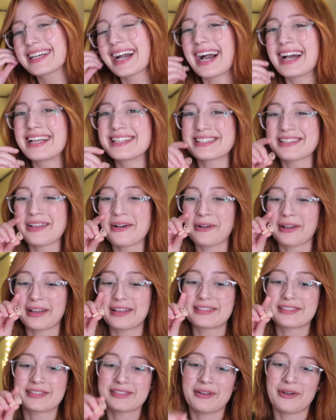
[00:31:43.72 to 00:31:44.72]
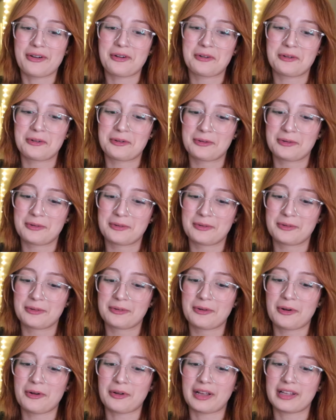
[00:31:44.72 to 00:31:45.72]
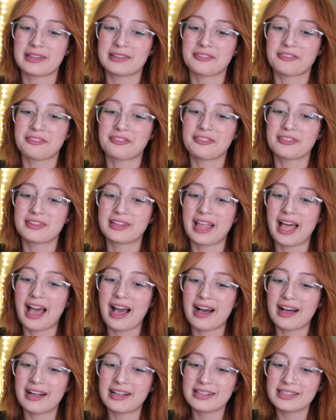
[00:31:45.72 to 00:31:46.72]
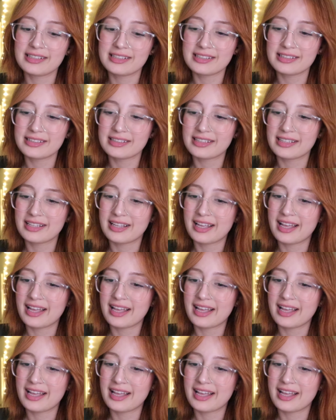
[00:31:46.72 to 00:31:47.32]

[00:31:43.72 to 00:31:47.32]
guys okay so okay the finale